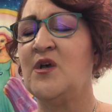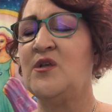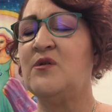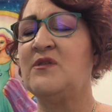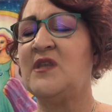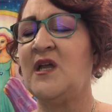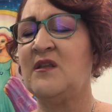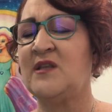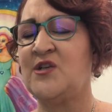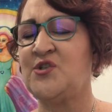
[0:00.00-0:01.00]
You
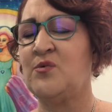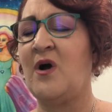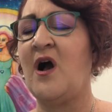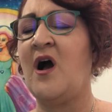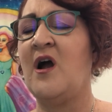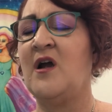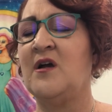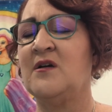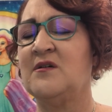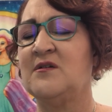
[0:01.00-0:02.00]
think that you are,